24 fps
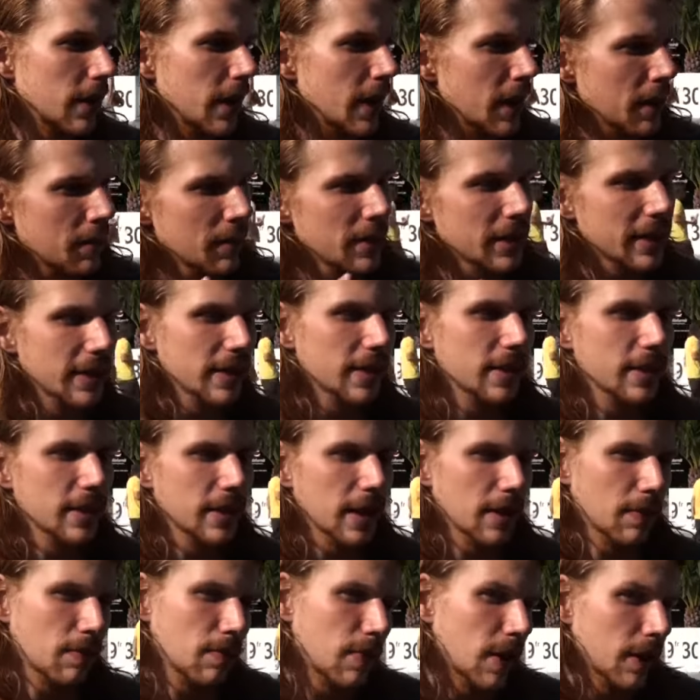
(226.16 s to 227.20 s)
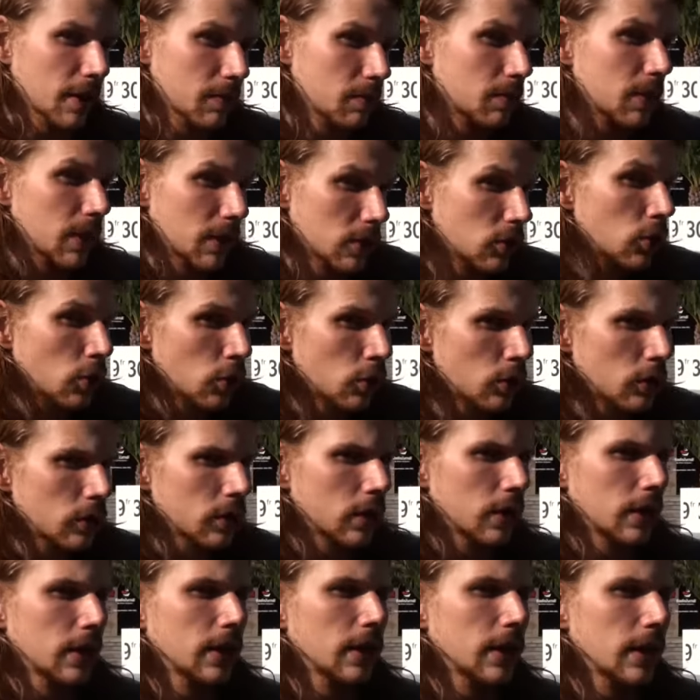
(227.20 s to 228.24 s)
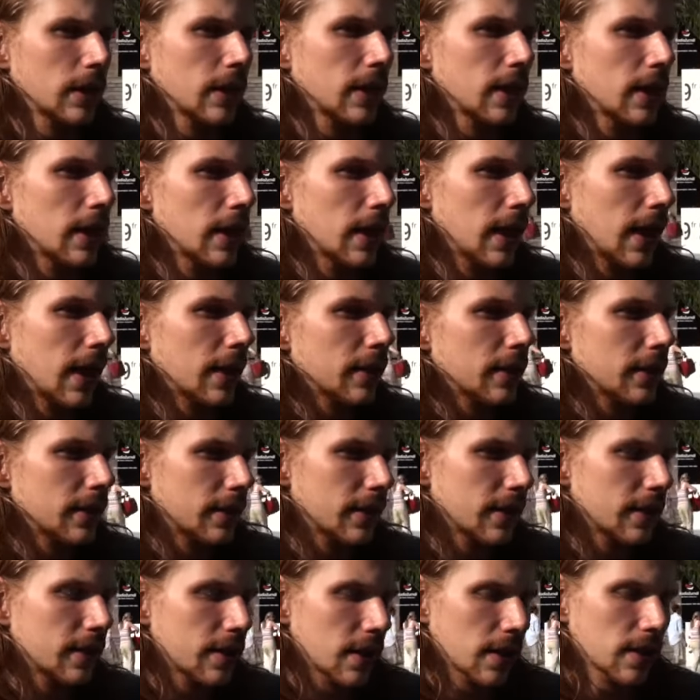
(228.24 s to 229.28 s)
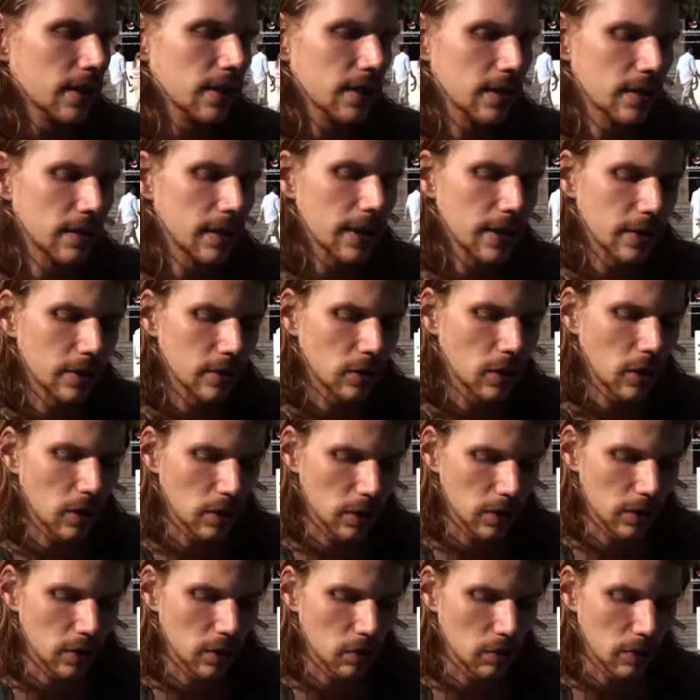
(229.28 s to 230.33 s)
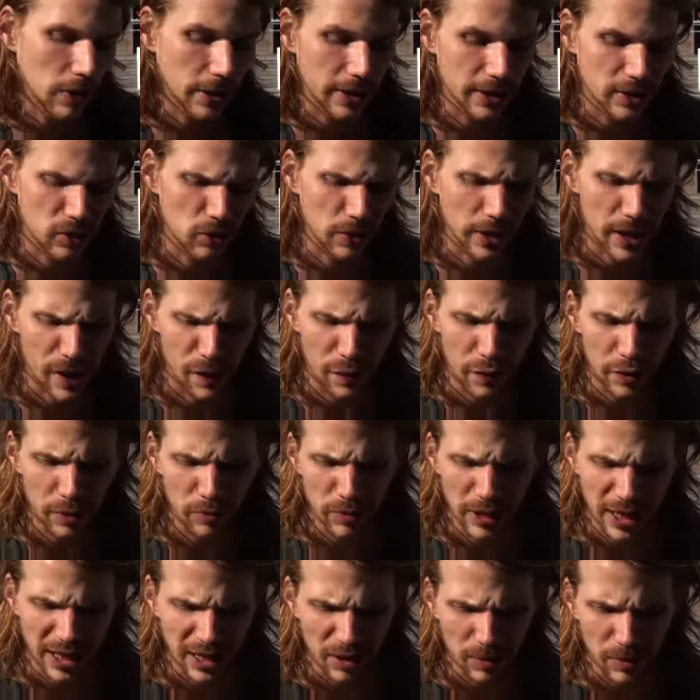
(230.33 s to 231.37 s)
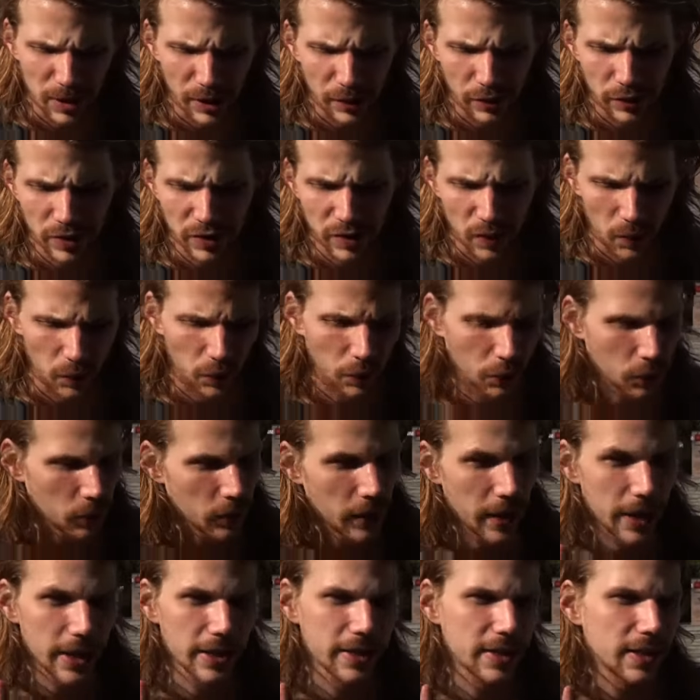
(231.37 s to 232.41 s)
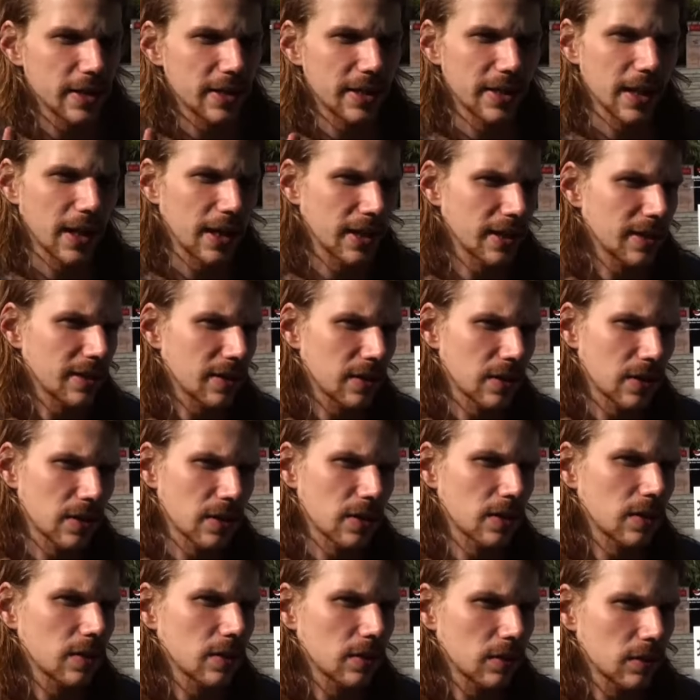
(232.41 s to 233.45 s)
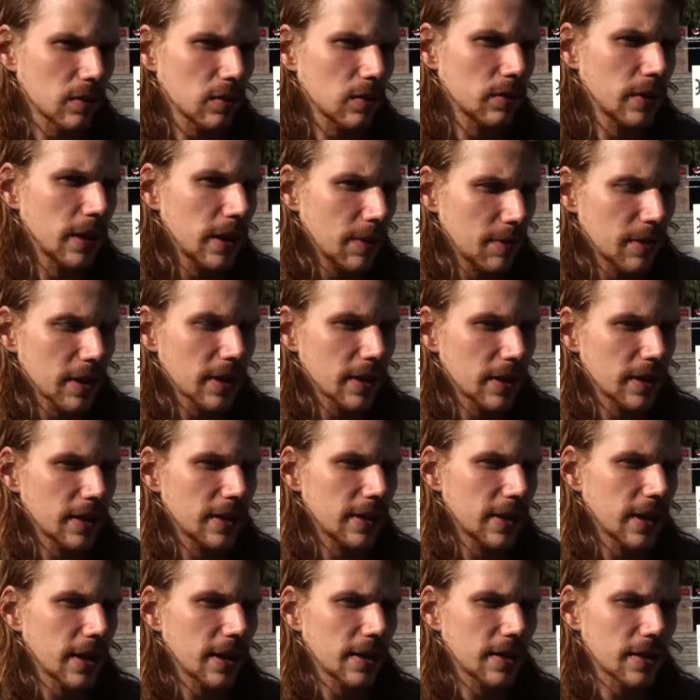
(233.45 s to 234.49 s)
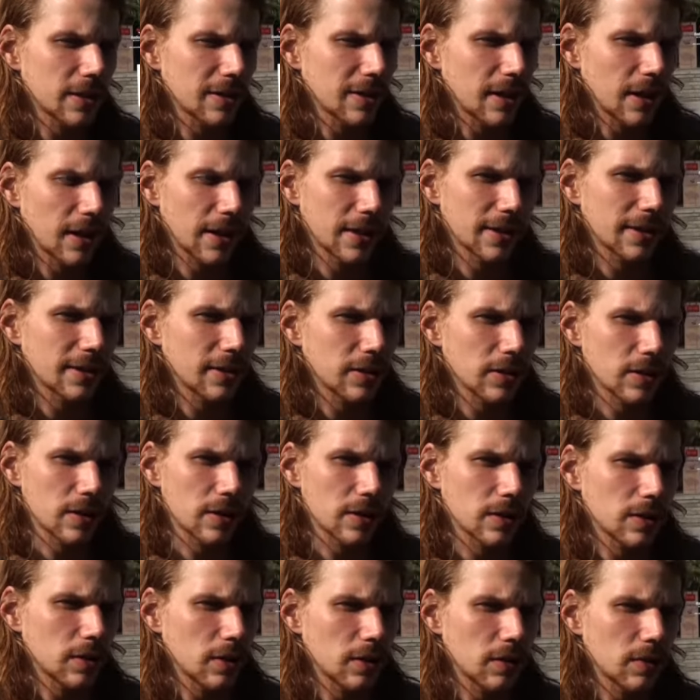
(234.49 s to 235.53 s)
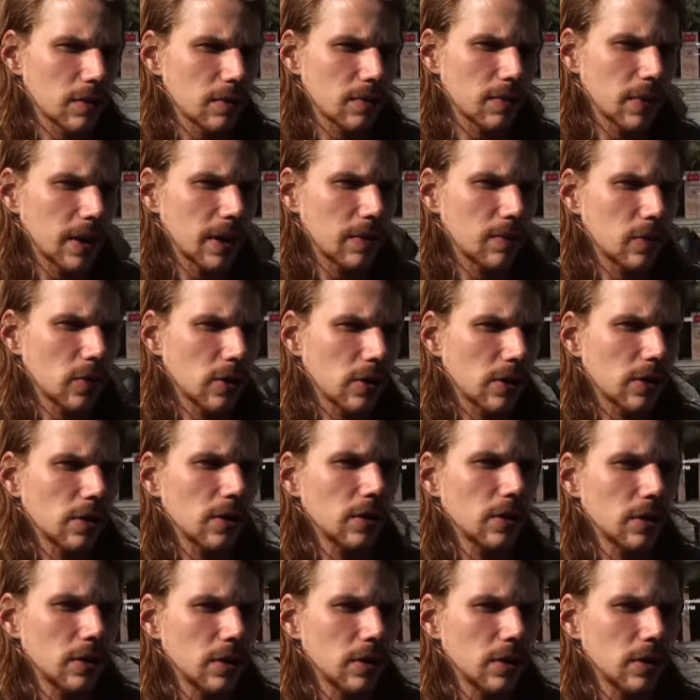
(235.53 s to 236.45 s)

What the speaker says: images that might be new, and it didn't cost so much. So I think we had about 3 CGI shots, really big CGI shots, not many more.